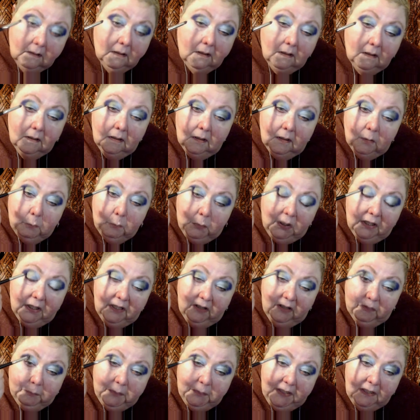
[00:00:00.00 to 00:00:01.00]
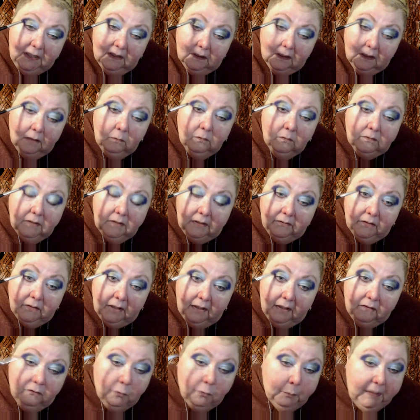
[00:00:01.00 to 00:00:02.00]
Believe me, I will never ever be
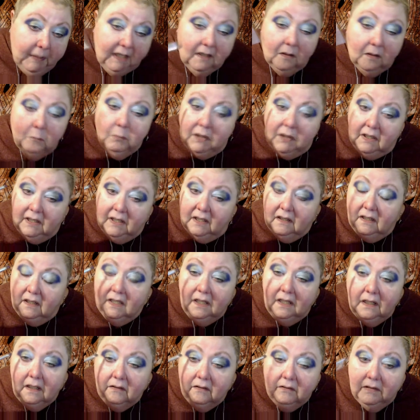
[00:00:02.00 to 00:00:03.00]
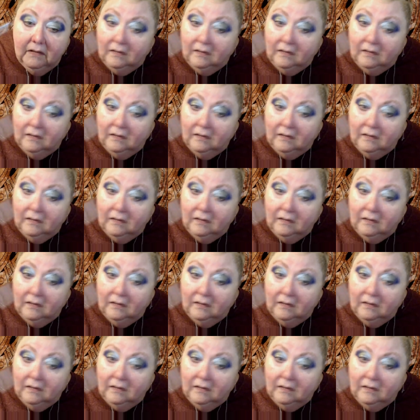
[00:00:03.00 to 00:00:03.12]
completely even, so.